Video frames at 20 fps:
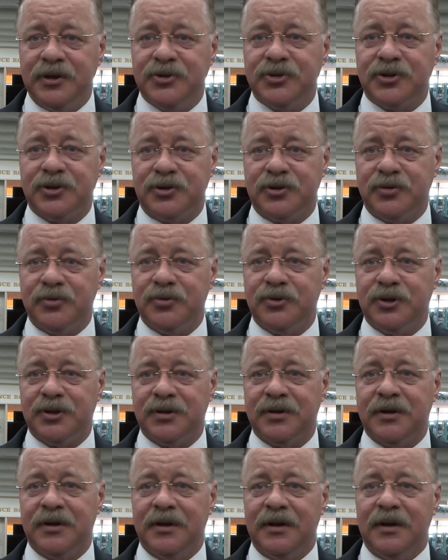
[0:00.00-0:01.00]

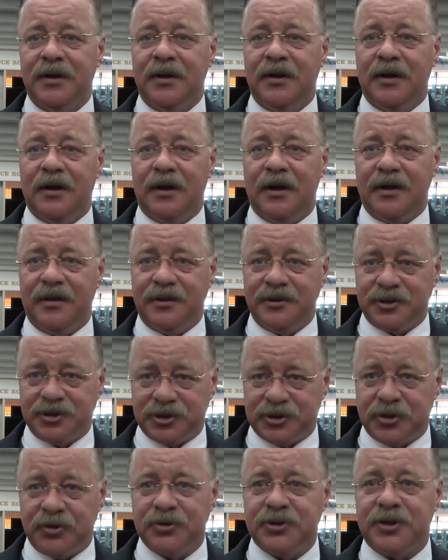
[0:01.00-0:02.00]
institution that's
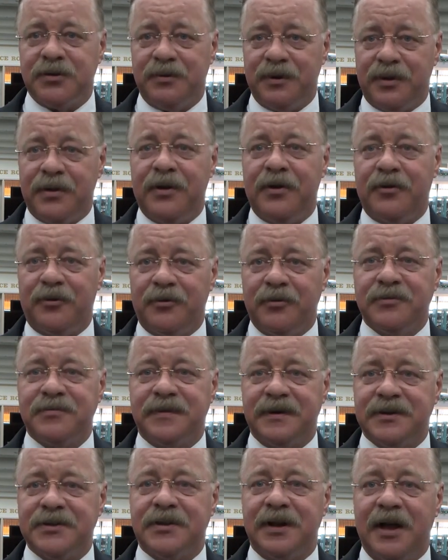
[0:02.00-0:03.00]
associated with Theodore
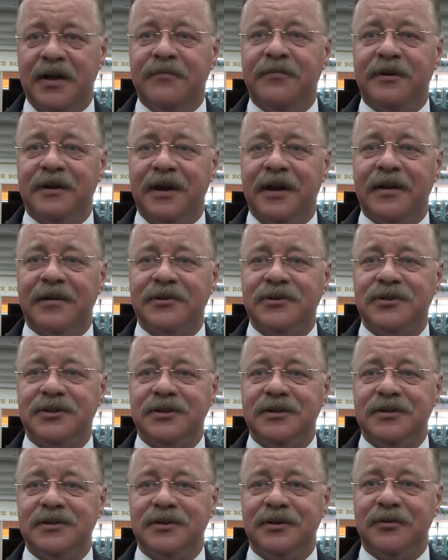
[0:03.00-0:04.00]
Roosevelt's life and
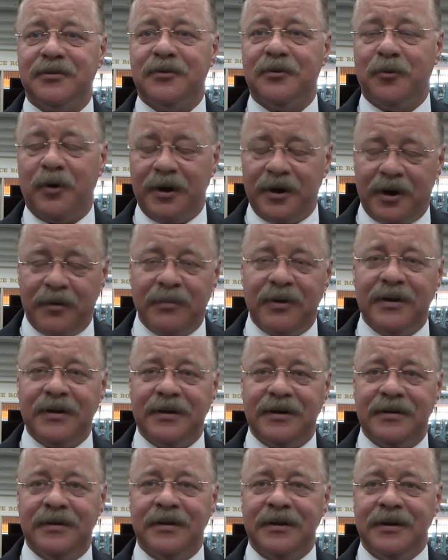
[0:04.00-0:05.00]
legacy. So quite
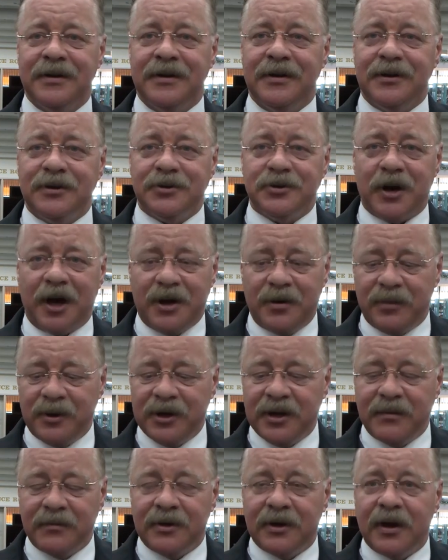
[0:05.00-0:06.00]
humbling to try to
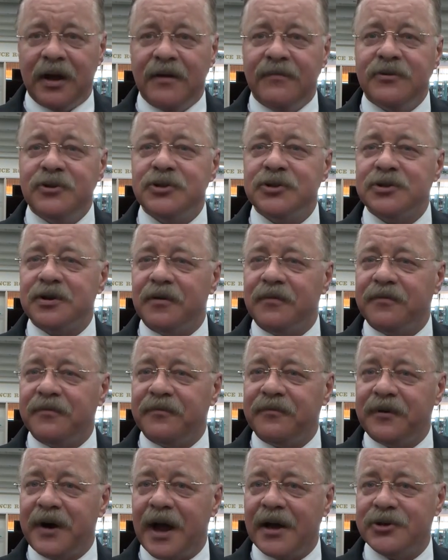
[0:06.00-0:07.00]
bring him to life just a
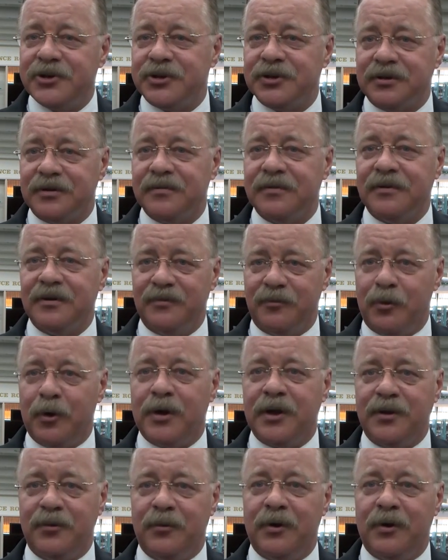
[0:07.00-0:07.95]
fraction of what he